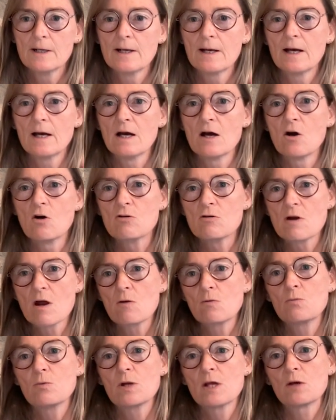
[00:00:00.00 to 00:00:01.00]
or
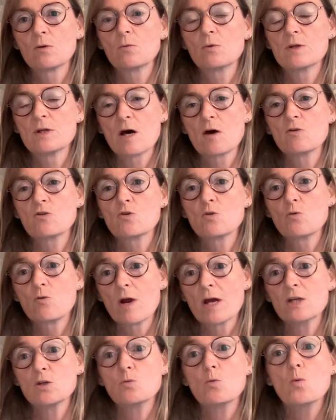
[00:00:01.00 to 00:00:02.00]
without the
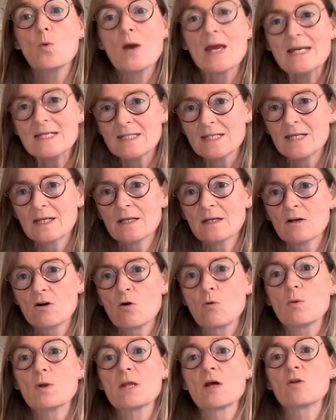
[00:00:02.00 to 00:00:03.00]
right weighting
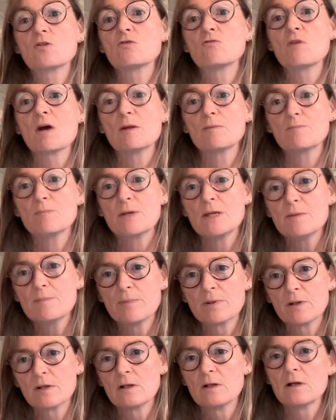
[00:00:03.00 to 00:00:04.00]
or without the right
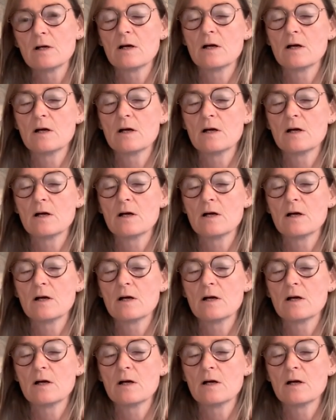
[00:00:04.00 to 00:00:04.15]
people